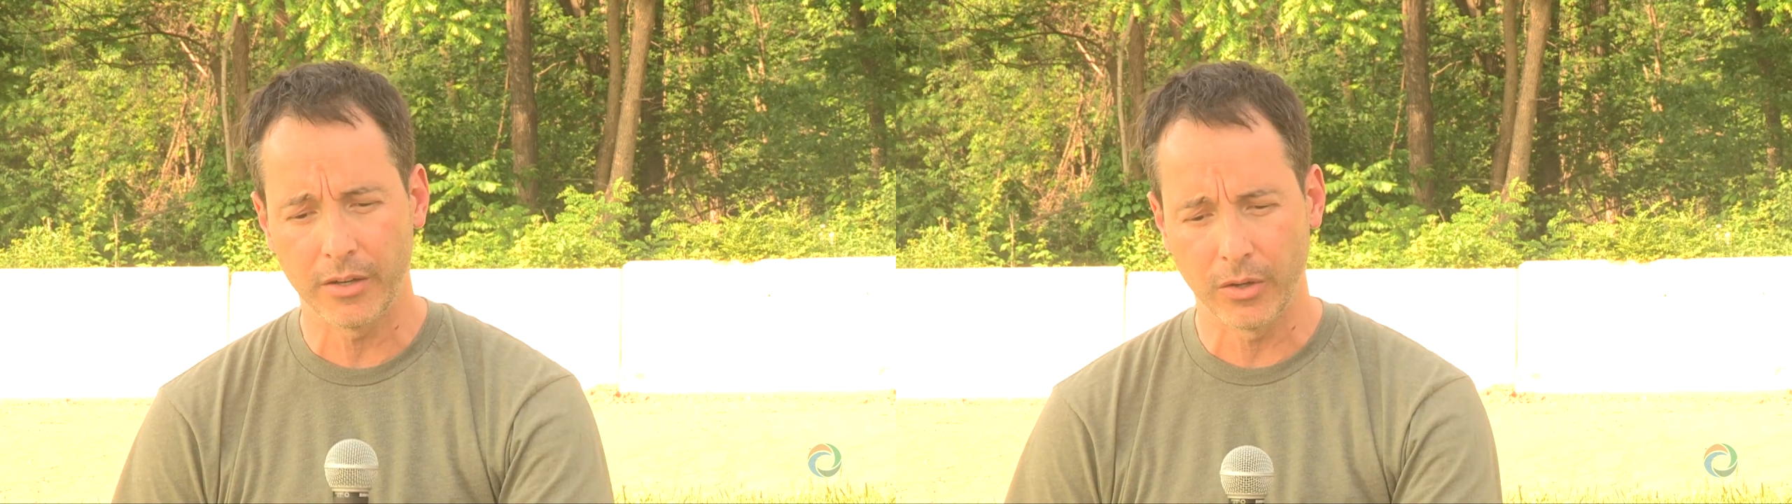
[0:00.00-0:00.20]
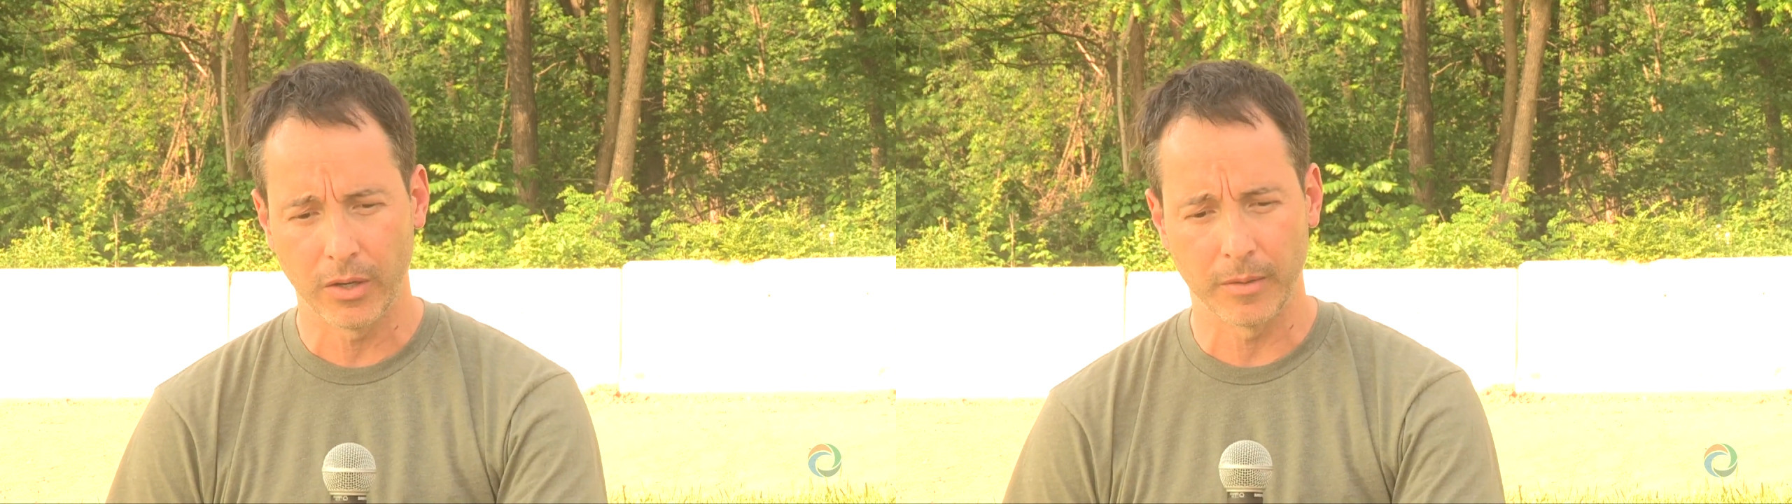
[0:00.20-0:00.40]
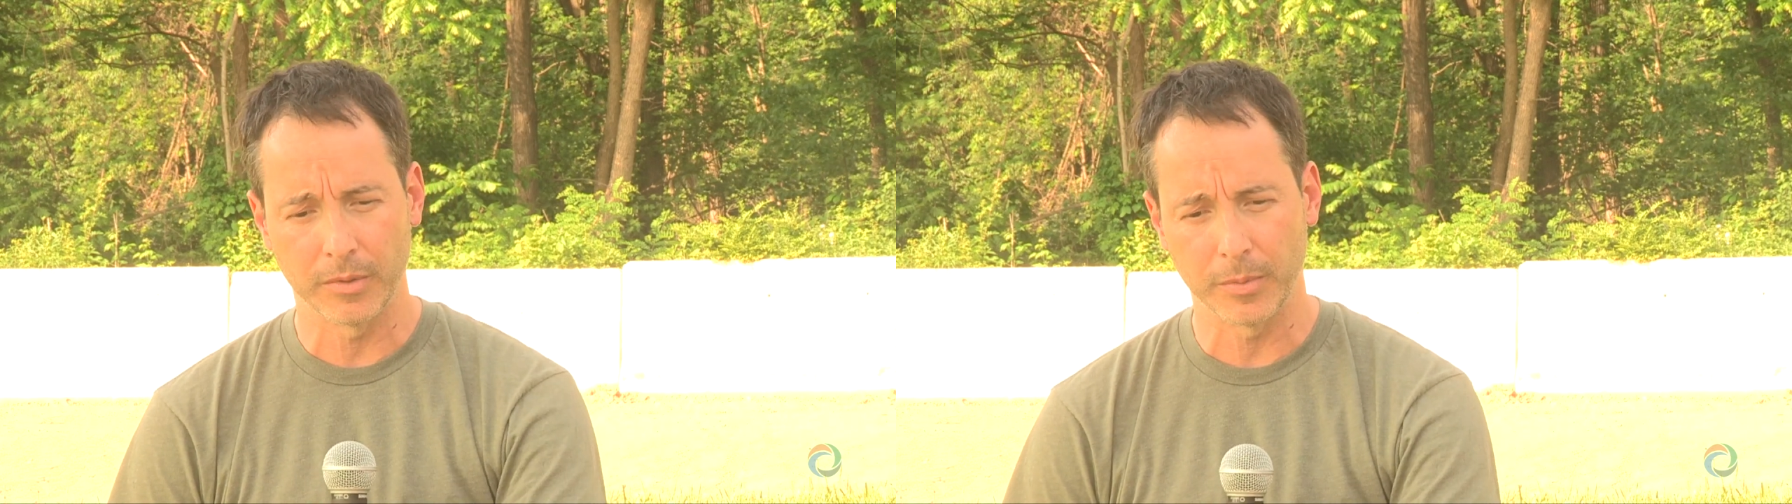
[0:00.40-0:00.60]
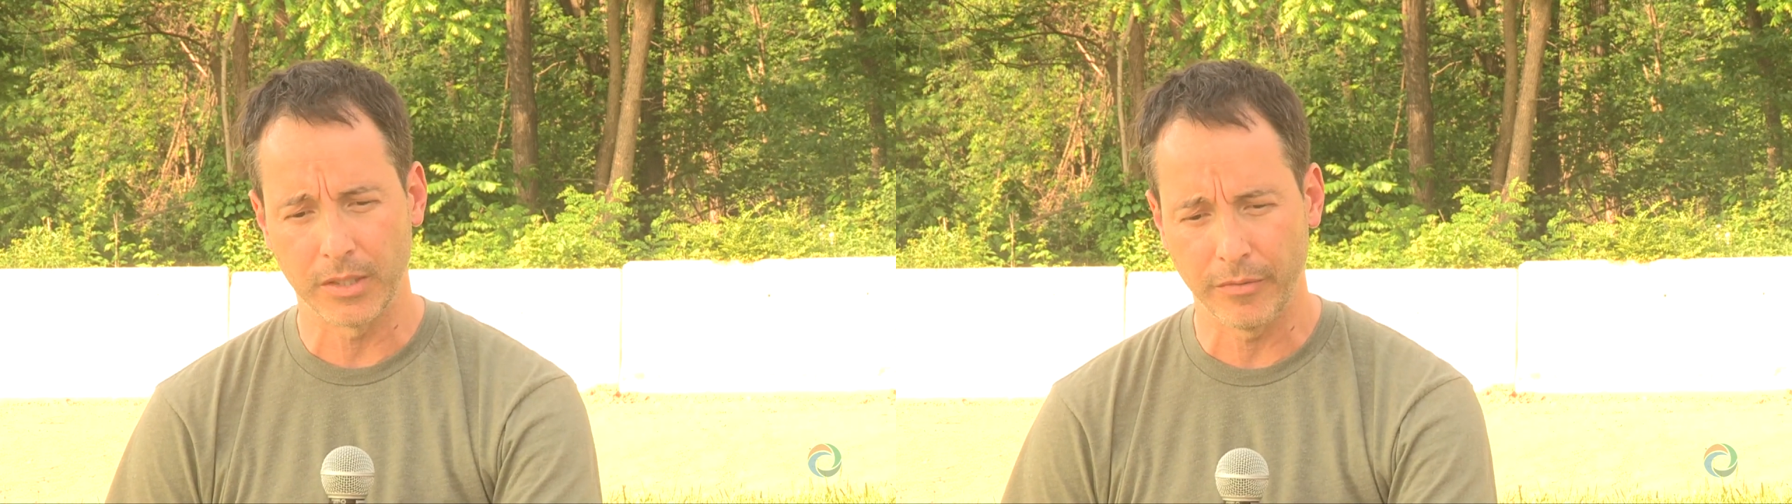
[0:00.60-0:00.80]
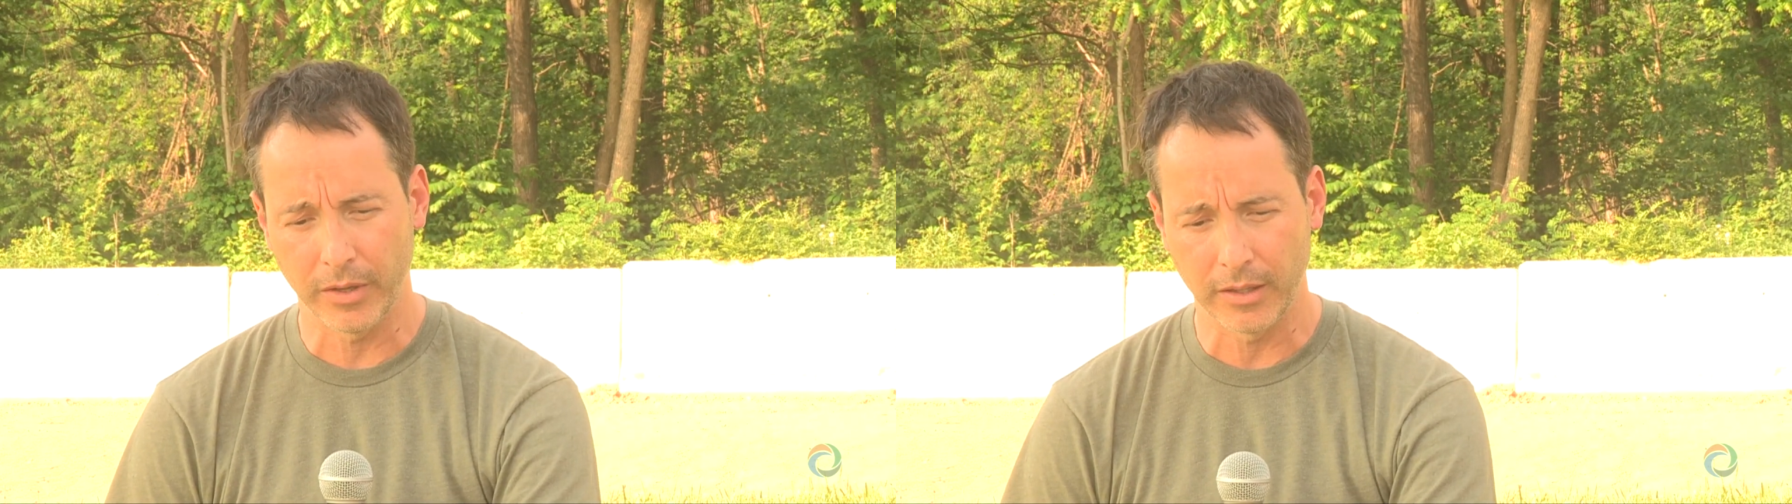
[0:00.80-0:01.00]
doing them
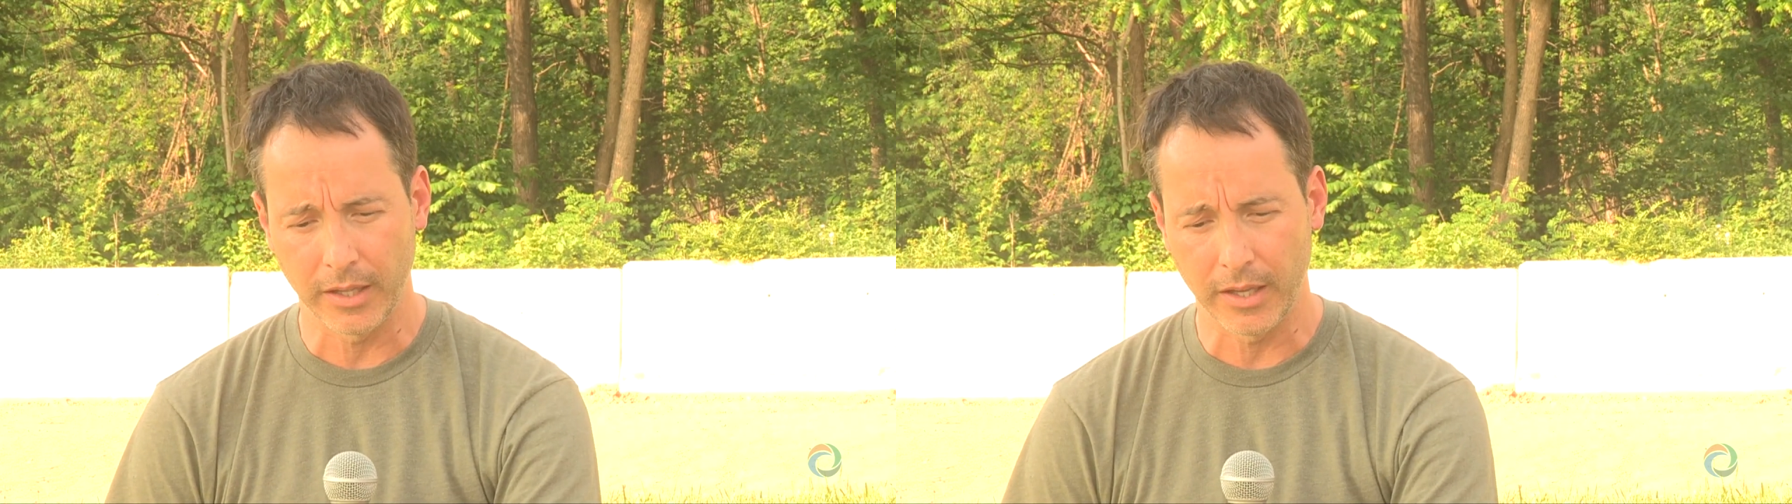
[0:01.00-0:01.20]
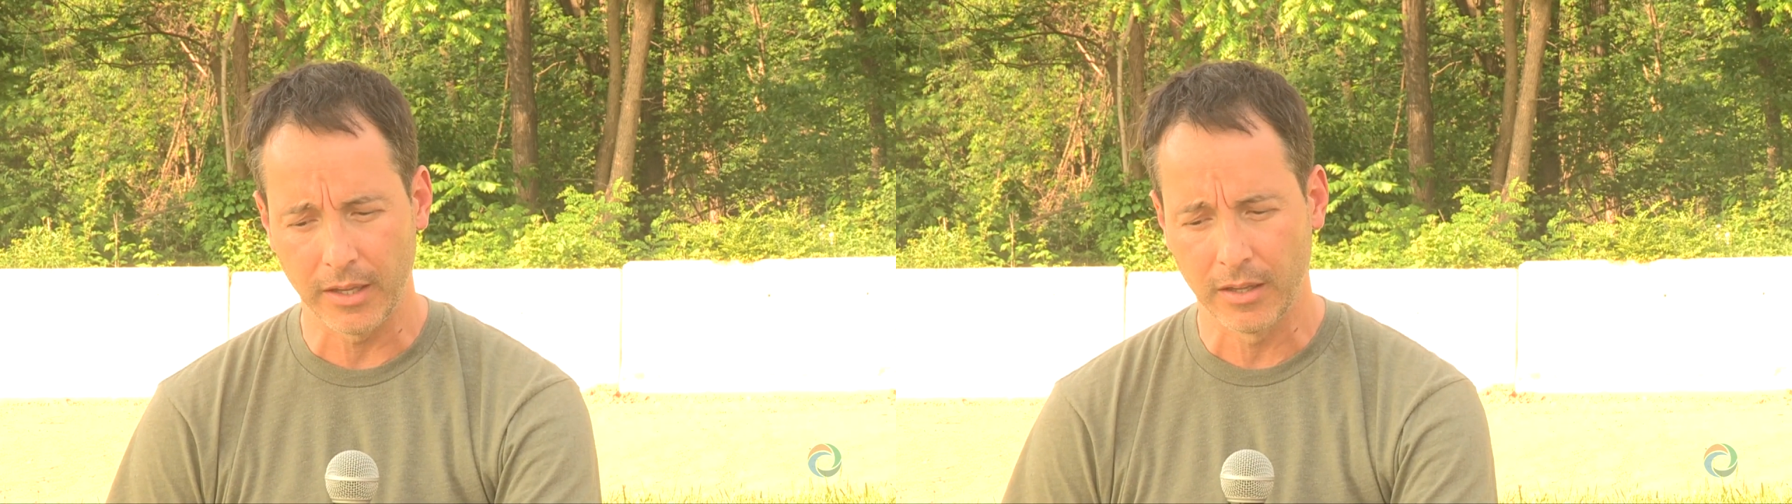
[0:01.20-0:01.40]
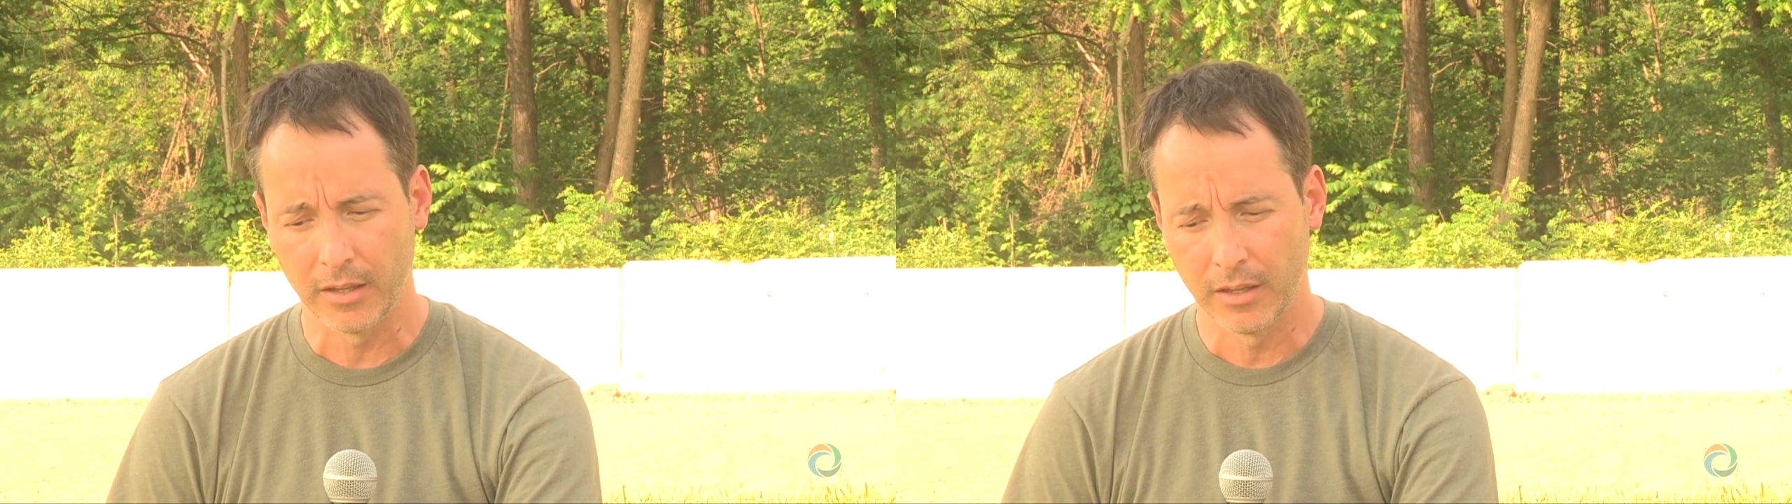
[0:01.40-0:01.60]
specifically,